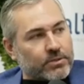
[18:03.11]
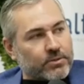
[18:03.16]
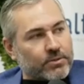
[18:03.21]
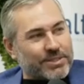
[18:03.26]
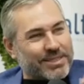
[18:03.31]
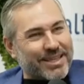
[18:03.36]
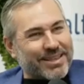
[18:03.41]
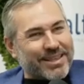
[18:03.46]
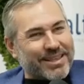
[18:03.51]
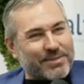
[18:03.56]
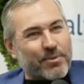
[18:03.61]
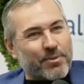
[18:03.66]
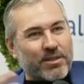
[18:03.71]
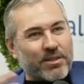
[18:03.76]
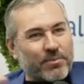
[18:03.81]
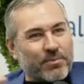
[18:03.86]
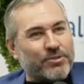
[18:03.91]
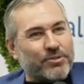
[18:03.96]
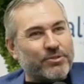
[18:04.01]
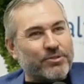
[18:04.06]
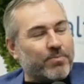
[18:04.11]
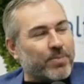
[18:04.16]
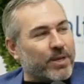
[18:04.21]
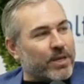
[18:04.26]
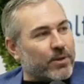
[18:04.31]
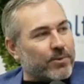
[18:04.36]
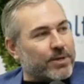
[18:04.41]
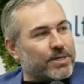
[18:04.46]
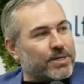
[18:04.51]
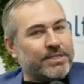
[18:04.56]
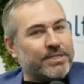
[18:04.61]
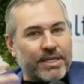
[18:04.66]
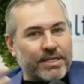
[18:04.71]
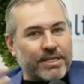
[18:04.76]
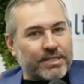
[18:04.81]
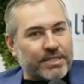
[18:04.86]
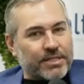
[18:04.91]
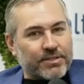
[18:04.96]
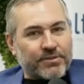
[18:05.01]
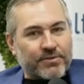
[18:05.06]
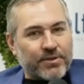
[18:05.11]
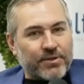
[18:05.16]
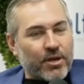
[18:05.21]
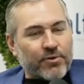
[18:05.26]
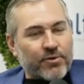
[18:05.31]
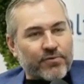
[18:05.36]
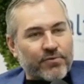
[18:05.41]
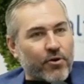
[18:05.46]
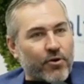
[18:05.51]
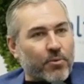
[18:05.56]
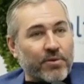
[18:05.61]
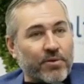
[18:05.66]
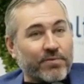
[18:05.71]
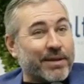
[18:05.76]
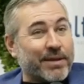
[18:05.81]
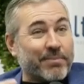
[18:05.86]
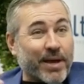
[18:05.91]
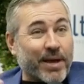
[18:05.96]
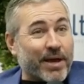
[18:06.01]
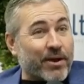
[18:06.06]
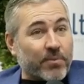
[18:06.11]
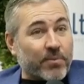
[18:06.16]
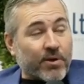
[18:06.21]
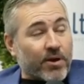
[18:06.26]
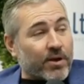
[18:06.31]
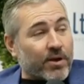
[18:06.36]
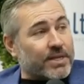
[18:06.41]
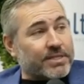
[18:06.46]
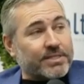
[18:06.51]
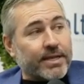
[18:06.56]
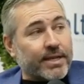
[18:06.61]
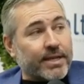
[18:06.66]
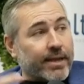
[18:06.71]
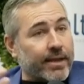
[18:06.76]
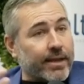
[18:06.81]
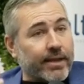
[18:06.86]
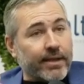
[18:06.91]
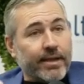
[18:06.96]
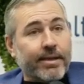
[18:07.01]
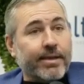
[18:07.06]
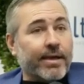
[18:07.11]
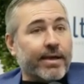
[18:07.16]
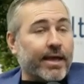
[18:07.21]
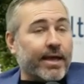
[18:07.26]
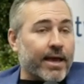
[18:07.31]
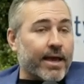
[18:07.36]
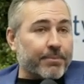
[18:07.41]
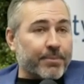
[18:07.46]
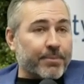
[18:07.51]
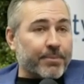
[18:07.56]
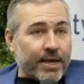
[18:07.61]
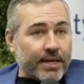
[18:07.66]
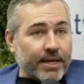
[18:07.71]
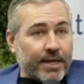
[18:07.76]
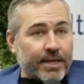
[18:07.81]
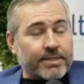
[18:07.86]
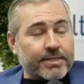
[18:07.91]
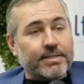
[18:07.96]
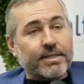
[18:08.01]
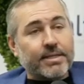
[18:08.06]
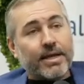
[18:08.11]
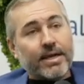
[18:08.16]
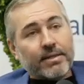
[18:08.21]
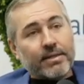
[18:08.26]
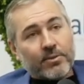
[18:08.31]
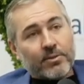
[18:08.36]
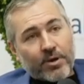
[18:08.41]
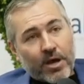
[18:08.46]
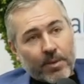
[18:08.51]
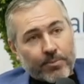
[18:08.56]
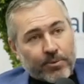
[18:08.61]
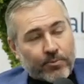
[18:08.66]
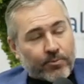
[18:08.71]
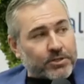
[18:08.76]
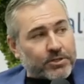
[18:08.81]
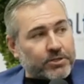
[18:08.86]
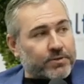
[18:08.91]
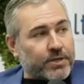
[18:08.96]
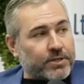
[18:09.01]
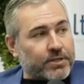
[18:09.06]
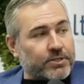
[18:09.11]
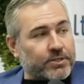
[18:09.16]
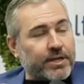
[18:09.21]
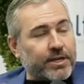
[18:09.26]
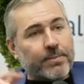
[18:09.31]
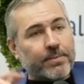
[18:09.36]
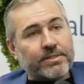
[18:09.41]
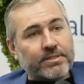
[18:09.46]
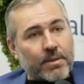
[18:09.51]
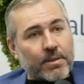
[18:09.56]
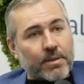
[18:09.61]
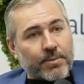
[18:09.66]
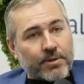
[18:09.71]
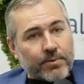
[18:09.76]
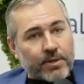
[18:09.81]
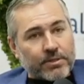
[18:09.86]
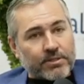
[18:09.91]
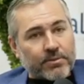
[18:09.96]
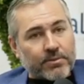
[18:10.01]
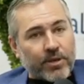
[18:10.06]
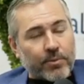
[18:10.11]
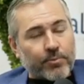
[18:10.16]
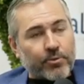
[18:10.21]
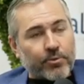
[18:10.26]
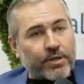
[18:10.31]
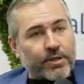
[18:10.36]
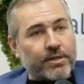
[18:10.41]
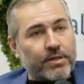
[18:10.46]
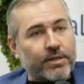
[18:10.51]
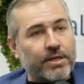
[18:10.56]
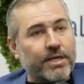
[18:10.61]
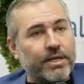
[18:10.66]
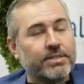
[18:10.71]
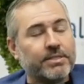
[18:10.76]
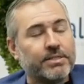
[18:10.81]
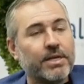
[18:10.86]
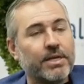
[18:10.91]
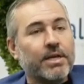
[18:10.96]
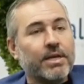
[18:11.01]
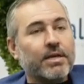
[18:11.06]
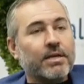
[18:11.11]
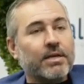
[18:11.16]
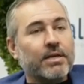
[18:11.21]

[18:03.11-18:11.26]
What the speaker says: into, because that's probably the most ubiquitous, easiest form of like buyer marketing is like, hey, I got my IDX site, the pop-up registration happens, I'm going to run some pay-per-click leads.